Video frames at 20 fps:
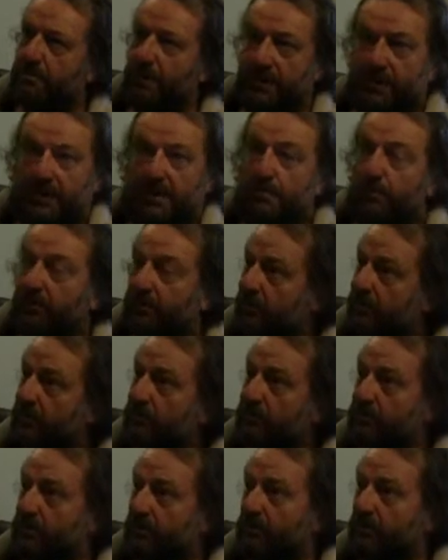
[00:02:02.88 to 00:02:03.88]
But it was
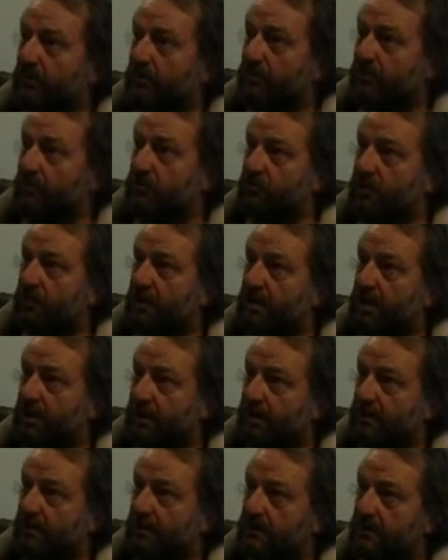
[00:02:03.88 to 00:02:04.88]
convincing that she
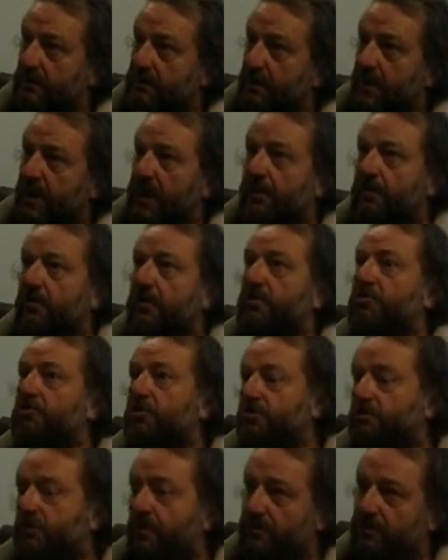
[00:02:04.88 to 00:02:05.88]
did. And then
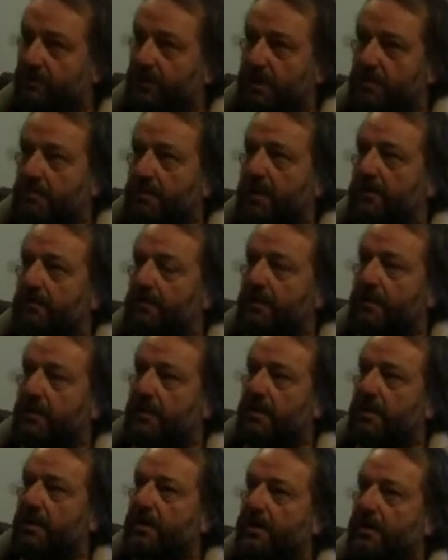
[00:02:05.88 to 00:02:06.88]
she tries to go back to
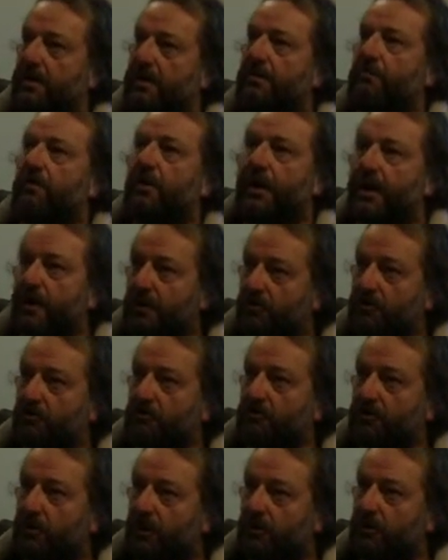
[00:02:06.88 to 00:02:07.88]
her earlier
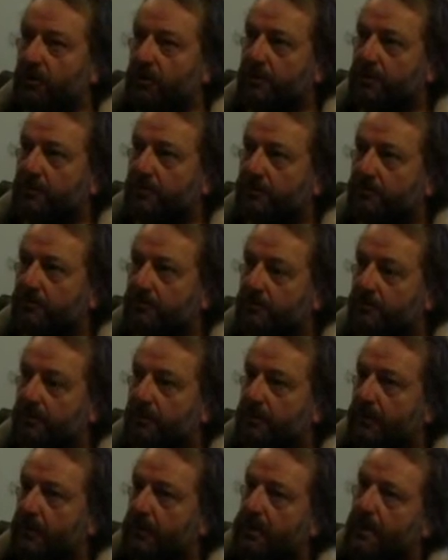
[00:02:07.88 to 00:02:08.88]
relationship.
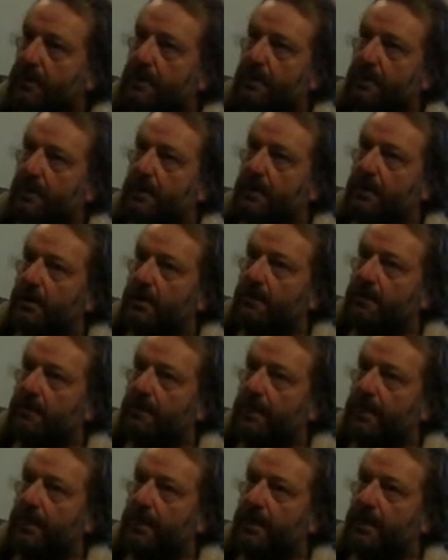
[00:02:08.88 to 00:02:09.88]

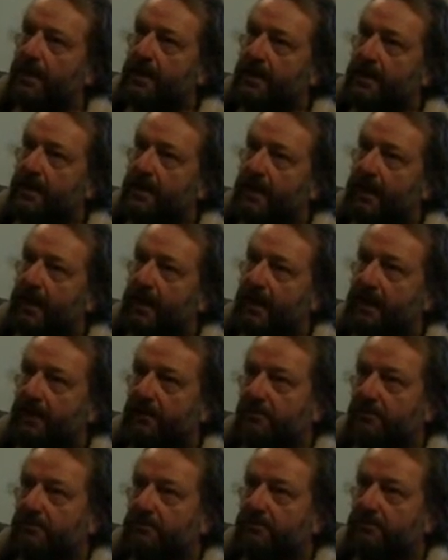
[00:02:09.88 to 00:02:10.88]

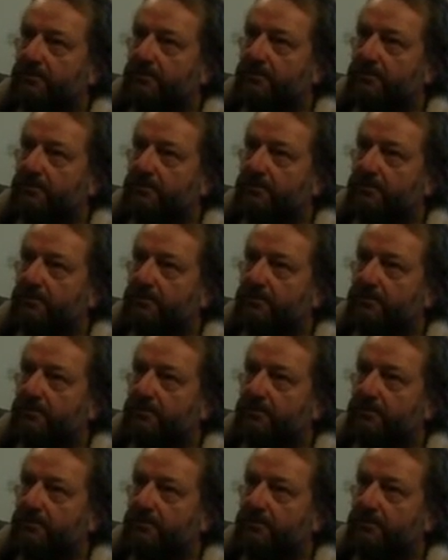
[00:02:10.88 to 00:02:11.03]
And